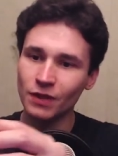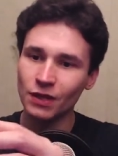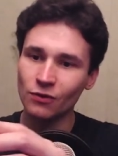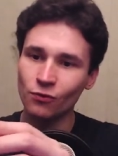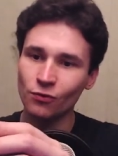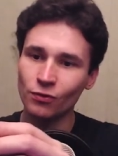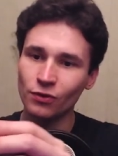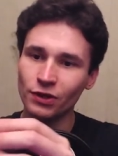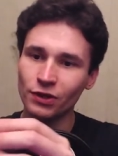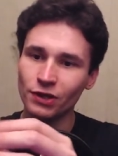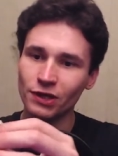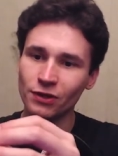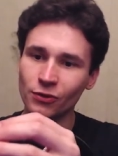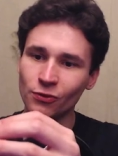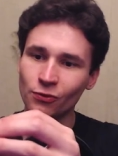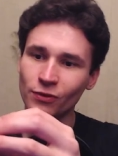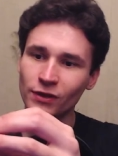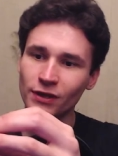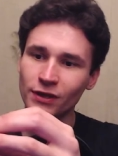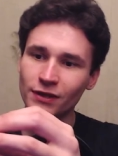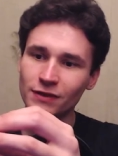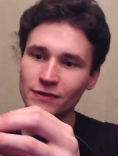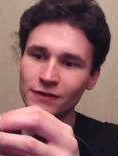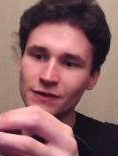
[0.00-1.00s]
we we
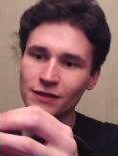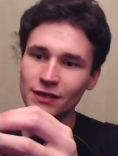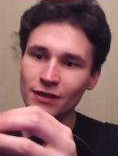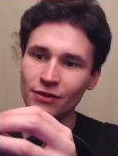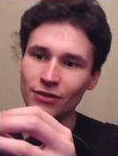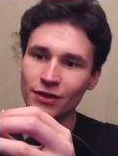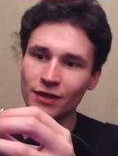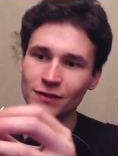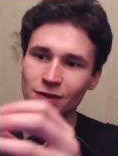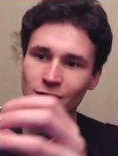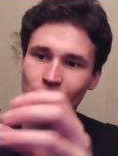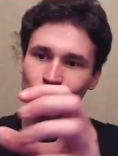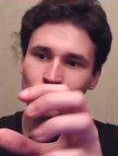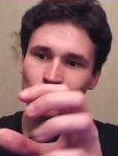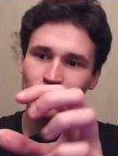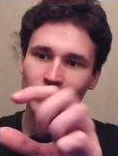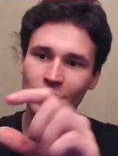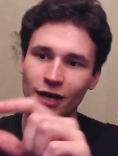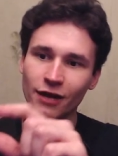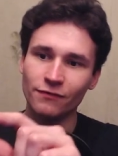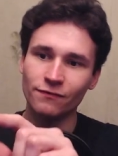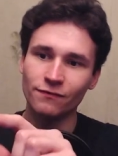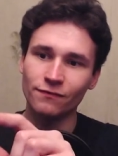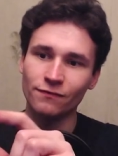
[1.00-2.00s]
can see that we
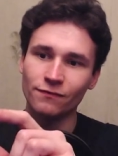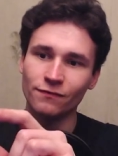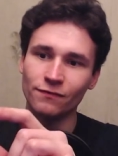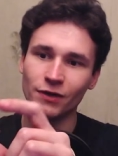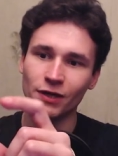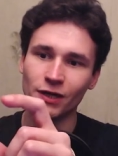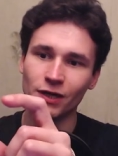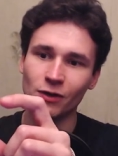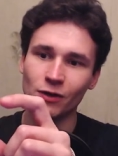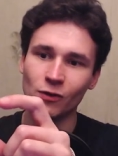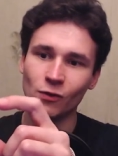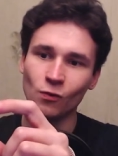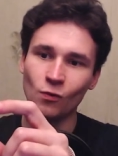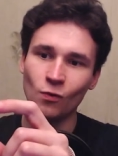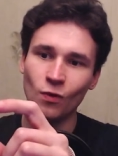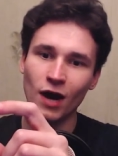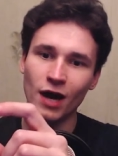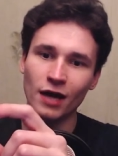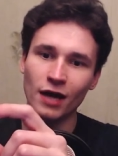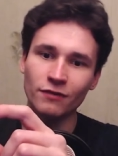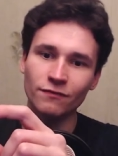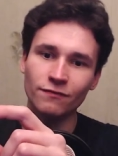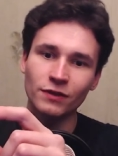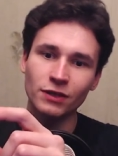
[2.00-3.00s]
have uh,
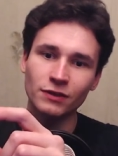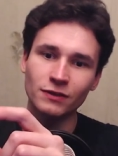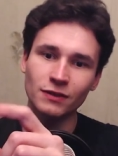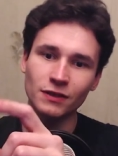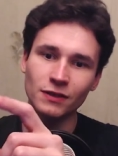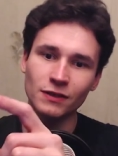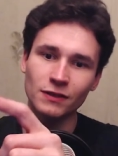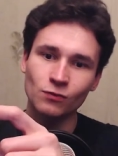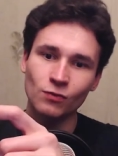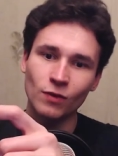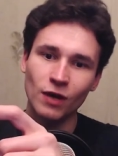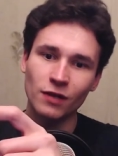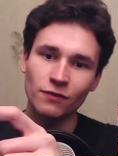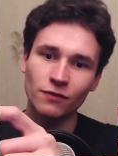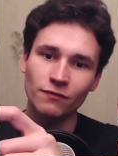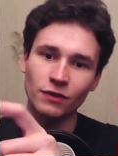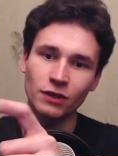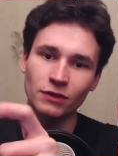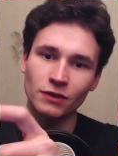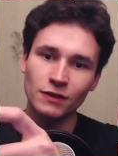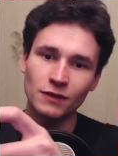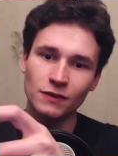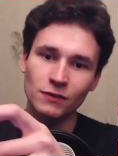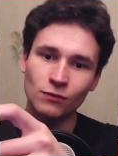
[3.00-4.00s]
one vertex, one
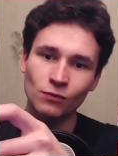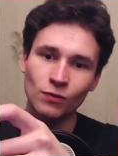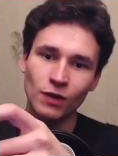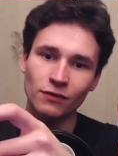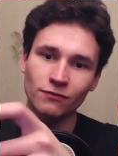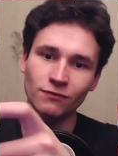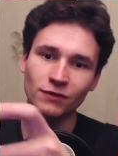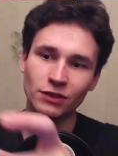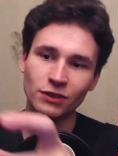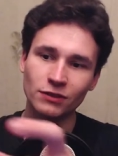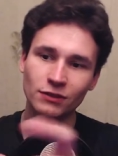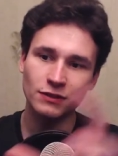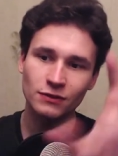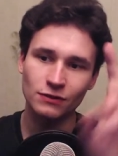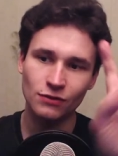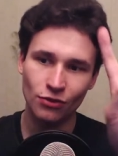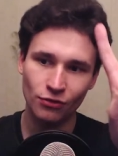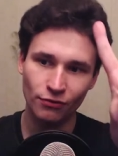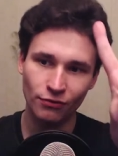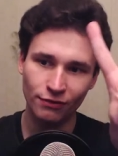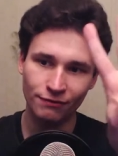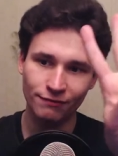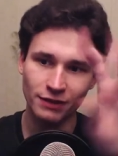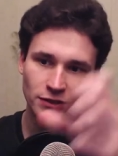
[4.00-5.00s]
vertex, one vertex,
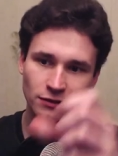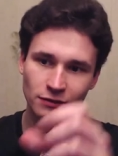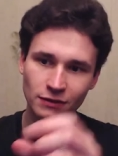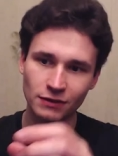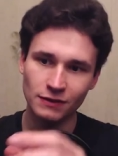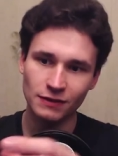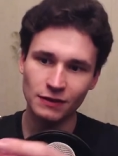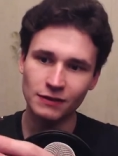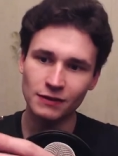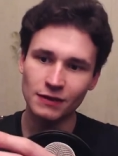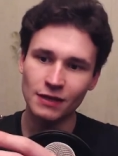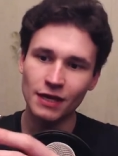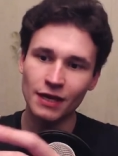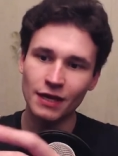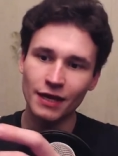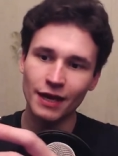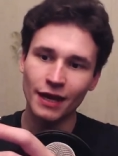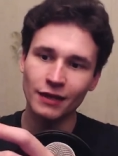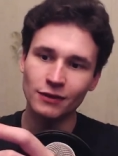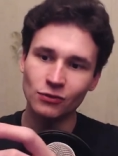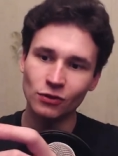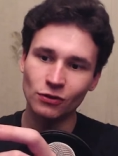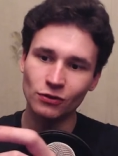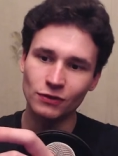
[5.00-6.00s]
three vertices,
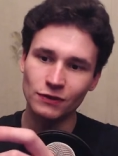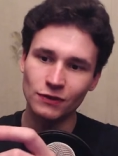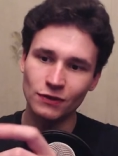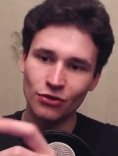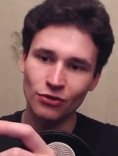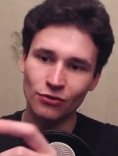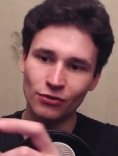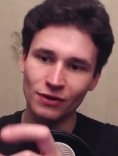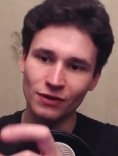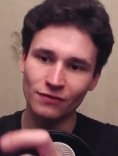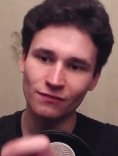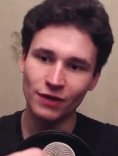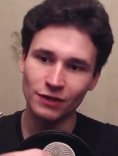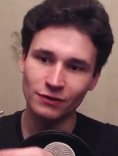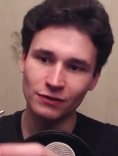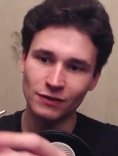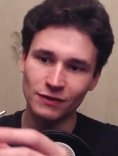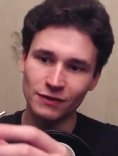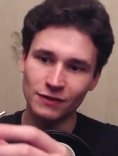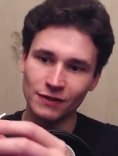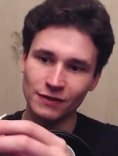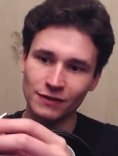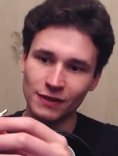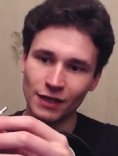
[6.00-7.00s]
and also three
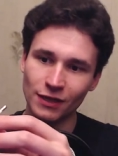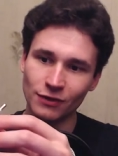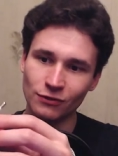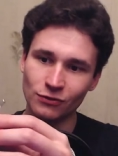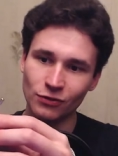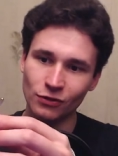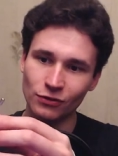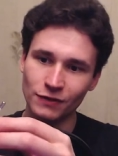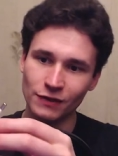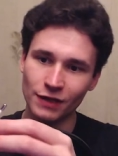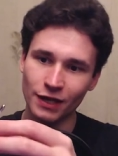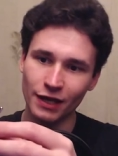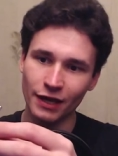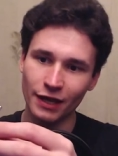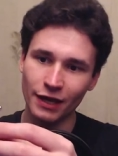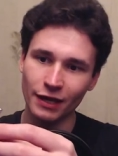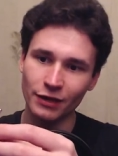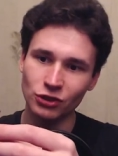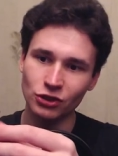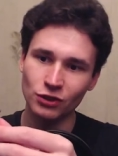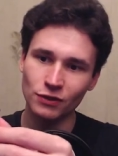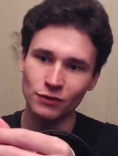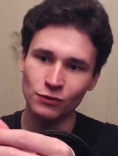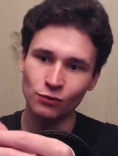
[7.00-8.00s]
vertices, and also
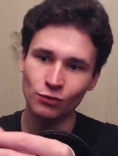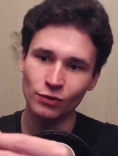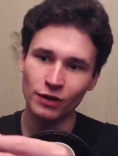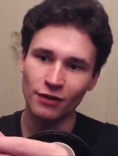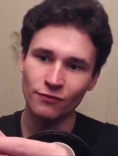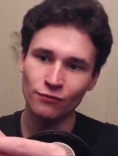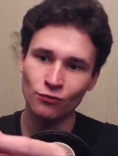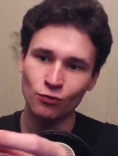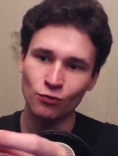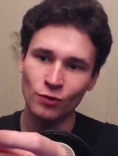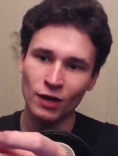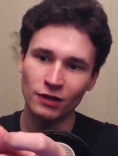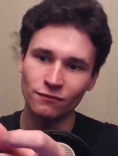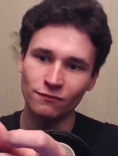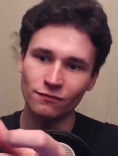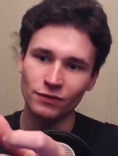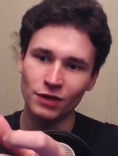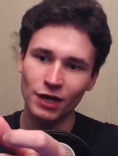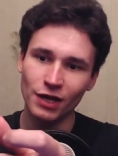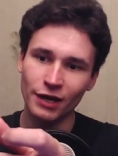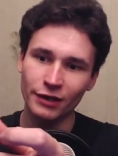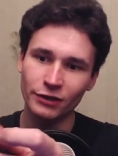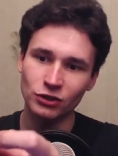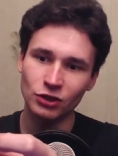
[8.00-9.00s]
edges. We have one
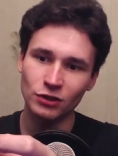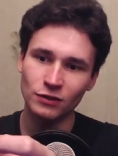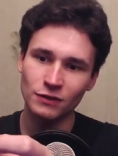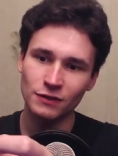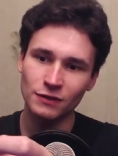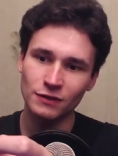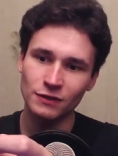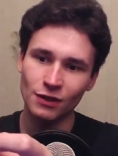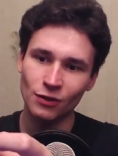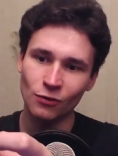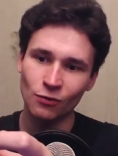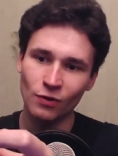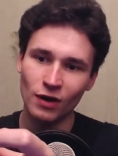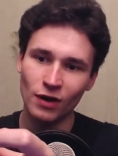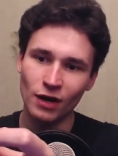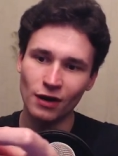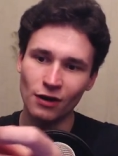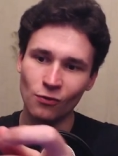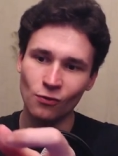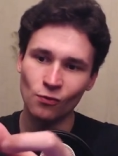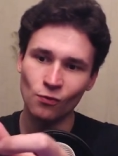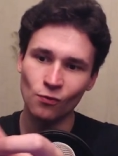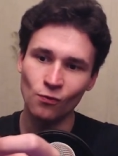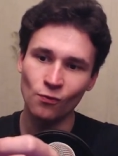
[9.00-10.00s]
edges, uh,
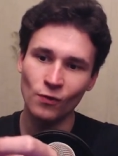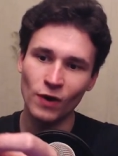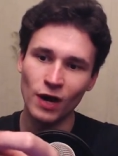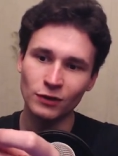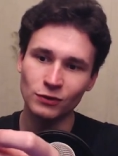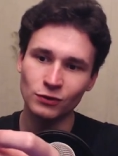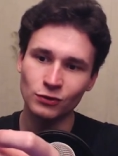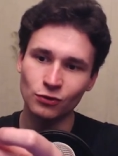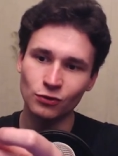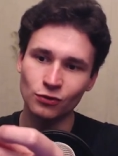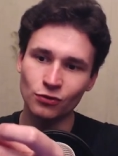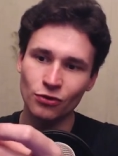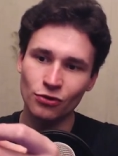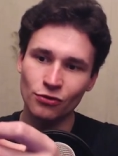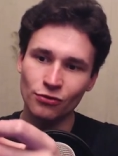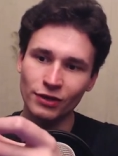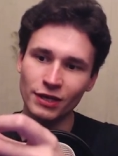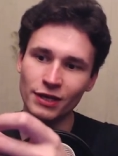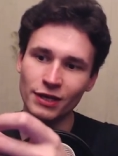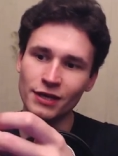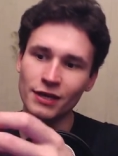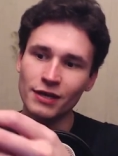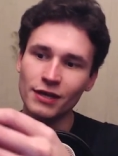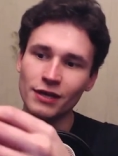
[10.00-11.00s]
one, two, three,